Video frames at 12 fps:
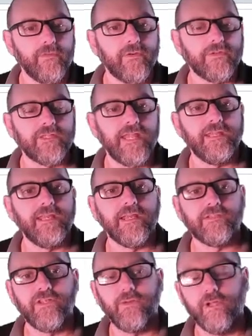sending
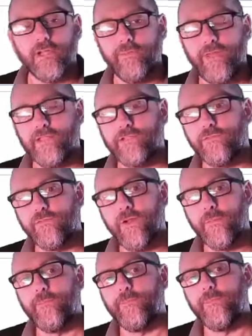SQL commands
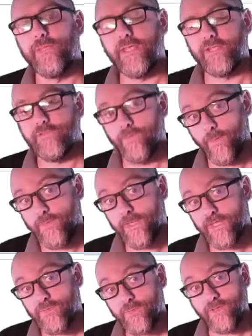from a
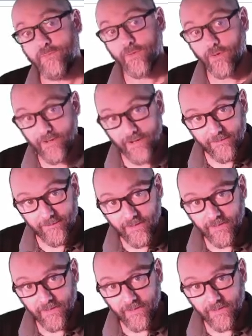PHP program,